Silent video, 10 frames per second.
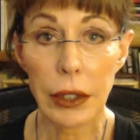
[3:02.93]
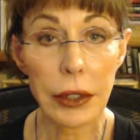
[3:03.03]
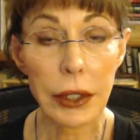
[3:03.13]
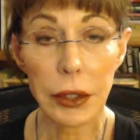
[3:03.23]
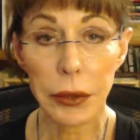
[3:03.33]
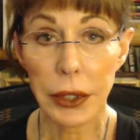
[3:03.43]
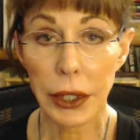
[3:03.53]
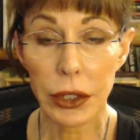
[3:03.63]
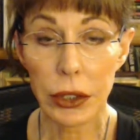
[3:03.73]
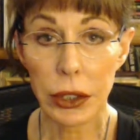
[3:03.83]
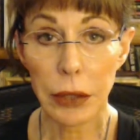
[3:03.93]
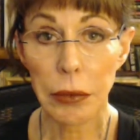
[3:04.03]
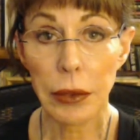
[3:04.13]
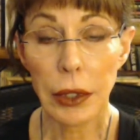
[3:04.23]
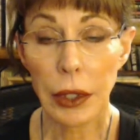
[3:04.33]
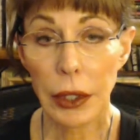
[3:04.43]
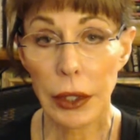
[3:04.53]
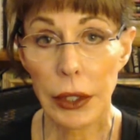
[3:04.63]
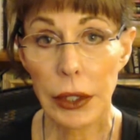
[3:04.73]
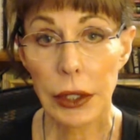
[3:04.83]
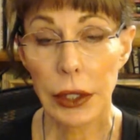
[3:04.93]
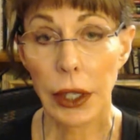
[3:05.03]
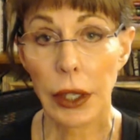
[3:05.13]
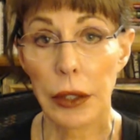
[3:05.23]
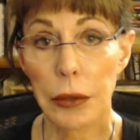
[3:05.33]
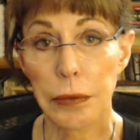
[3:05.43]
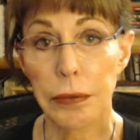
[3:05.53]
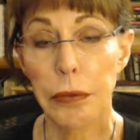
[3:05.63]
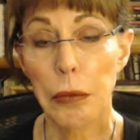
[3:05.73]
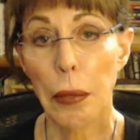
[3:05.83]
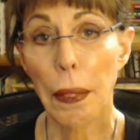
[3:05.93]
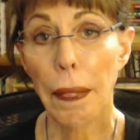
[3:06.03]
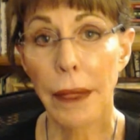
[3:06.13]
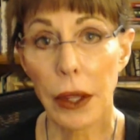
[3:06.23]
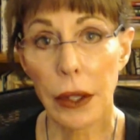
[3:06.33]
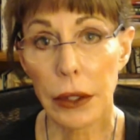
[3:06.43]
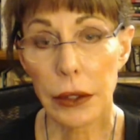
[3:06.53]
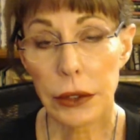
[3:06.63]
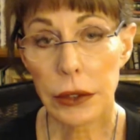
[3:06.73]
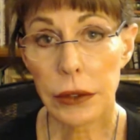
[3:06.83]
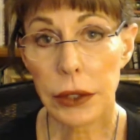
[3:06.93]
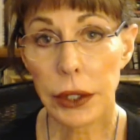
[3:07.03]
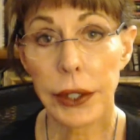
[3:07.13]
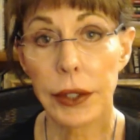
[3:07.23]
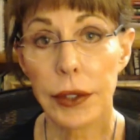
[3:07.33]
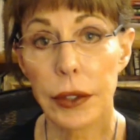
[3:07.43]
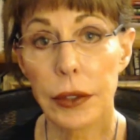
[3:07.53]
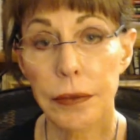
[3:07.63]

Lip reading: in a relationship. Um, there is.